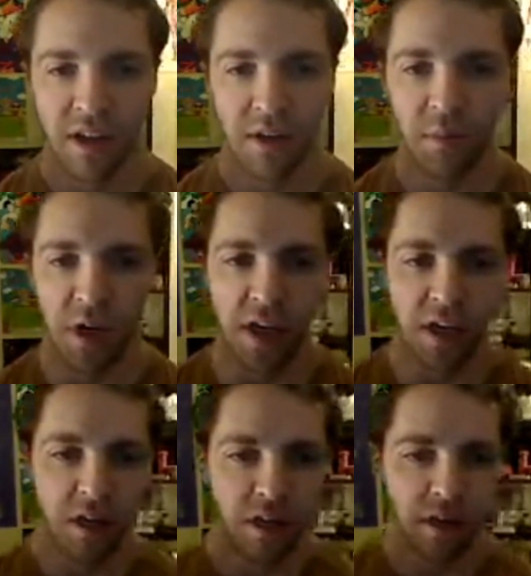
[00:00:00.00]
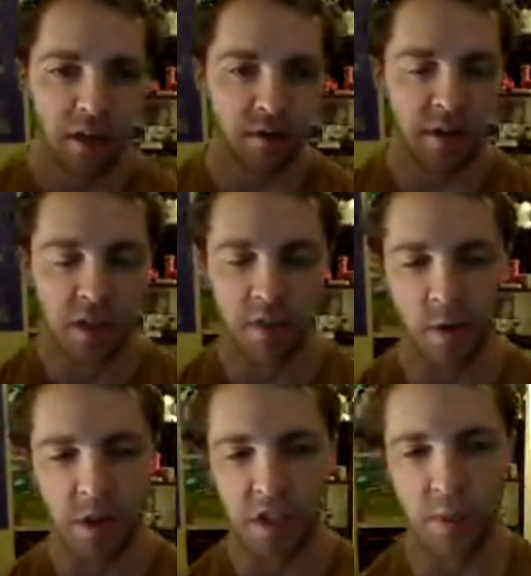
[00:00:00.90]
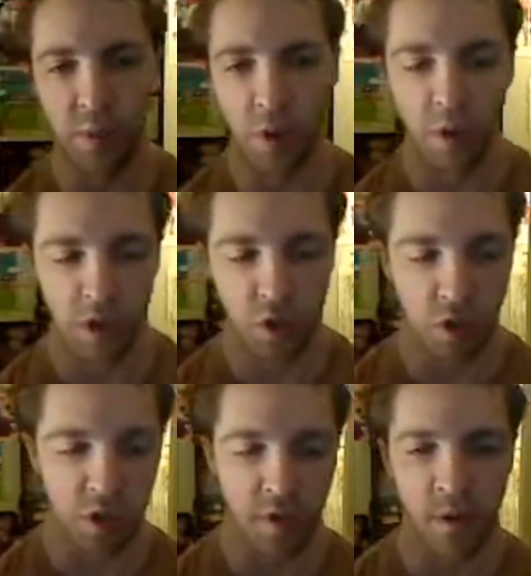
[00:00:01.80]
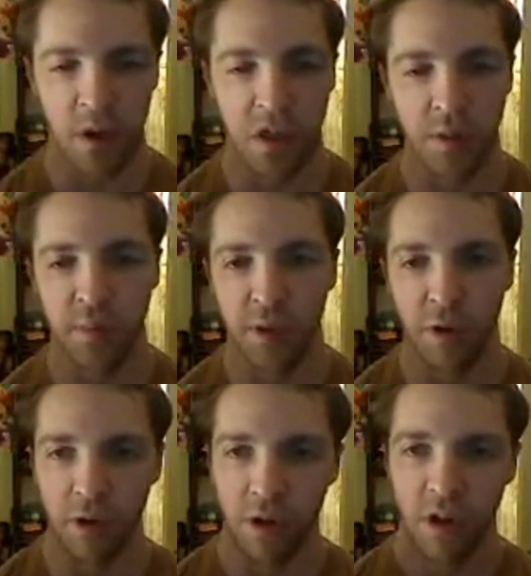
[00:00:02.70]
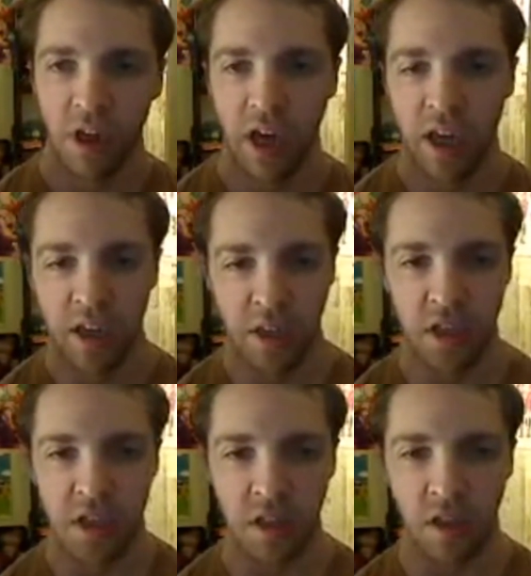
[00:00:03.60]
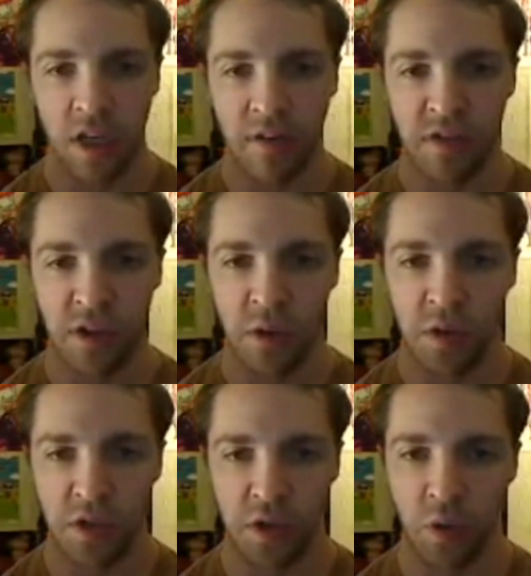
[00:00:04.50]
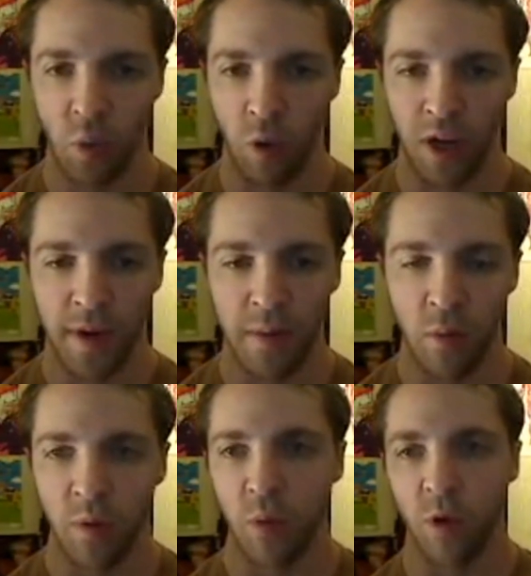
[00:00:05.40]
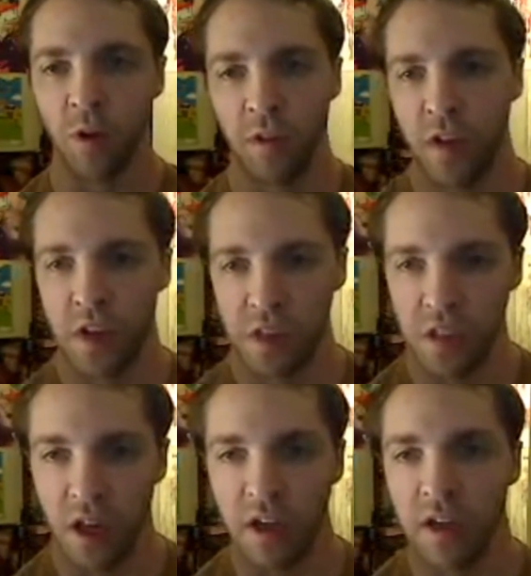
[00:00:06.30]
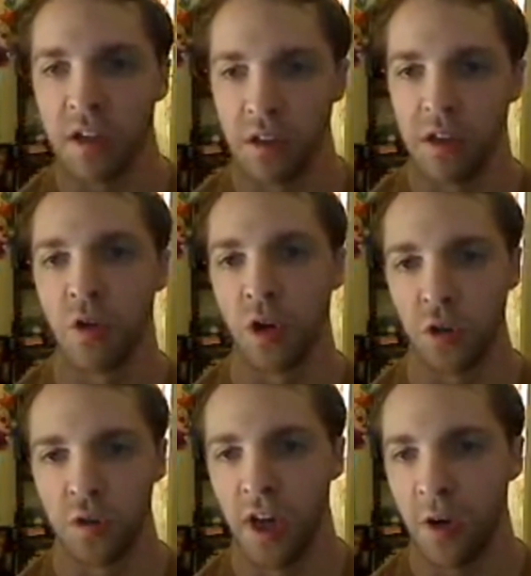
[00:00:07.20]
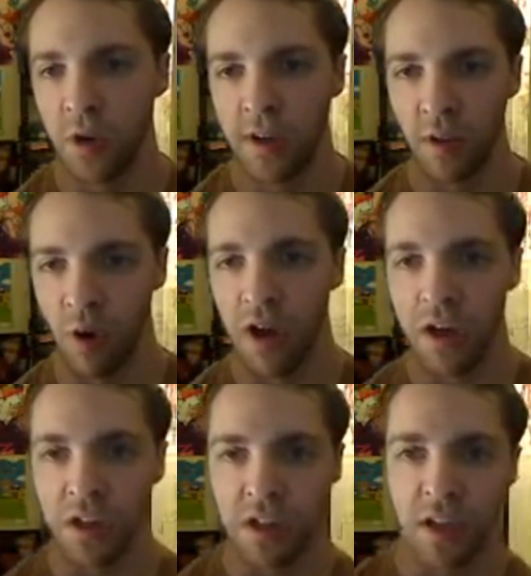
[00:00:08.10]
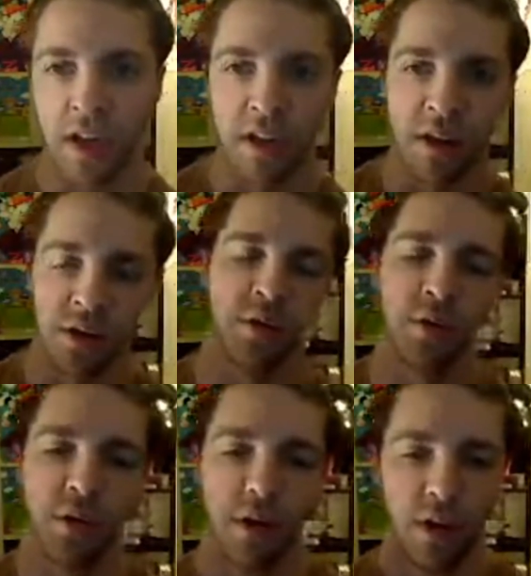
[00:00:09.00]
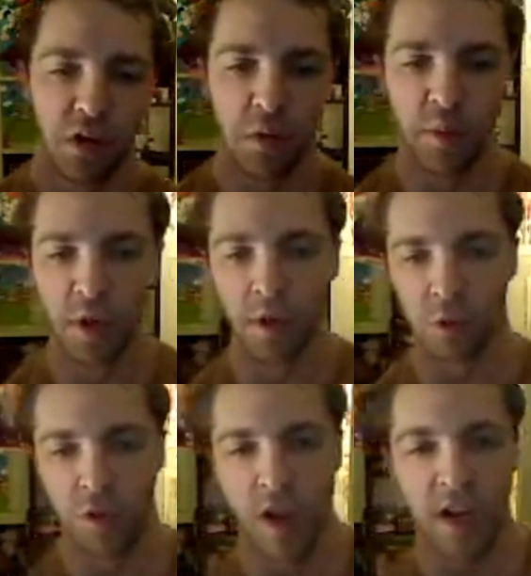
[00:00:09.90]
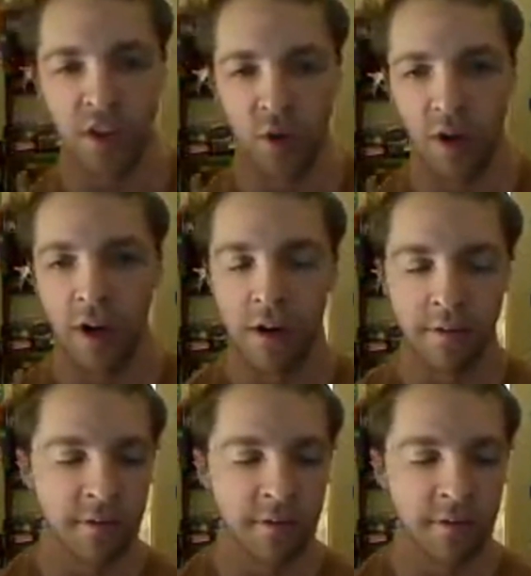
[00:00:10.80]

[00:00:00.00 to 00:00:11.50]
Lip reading: but the interface is very simple, the controls are very simple, and it just leaves you to worry about more important things like the structural integrity of the rockets that you build or the lack thereof.